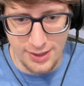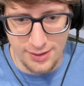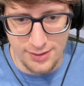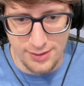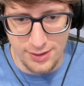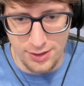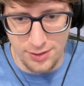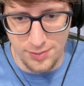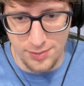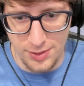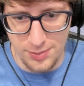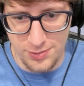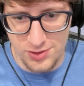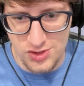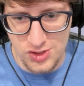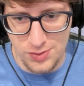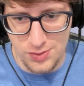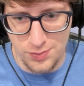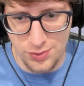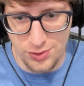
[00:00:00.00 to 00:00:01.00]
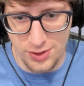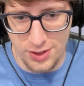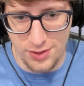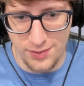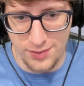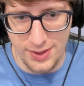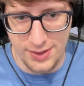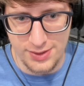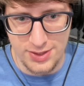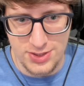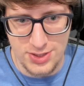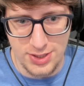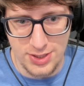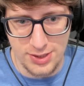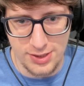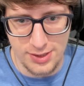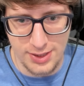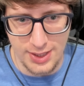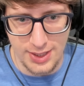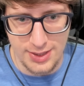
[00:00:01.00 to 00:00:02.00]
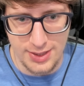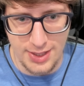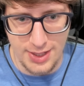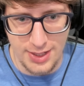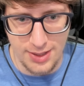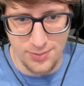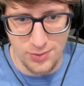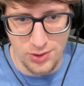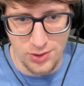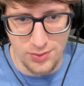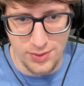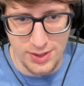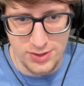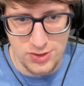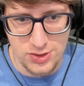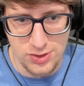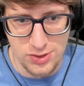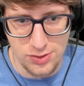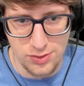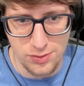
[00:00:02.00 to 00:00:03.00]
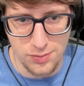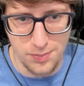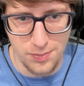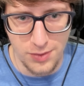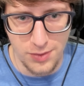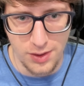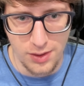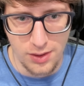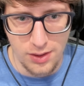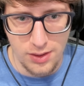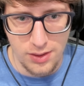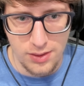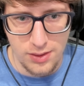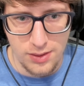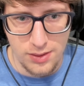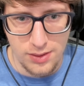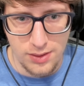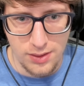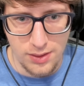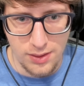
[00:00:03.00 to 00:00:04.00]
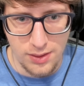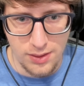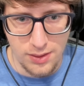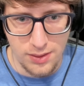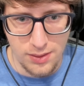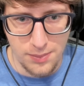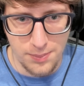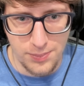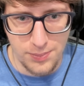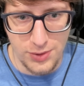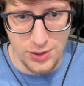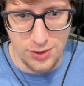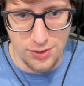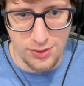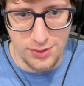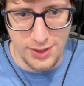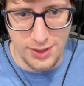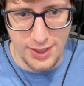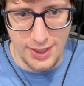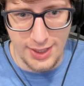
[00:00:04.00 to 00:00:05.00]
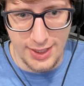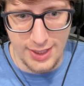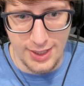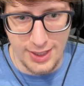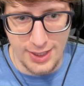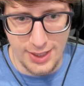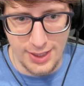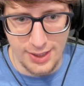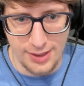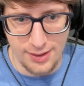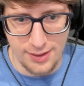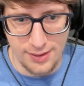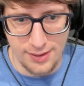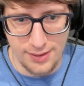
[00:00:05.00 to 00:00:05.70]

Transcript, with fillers: a little bit more support around the tongue, and then I'm going to build a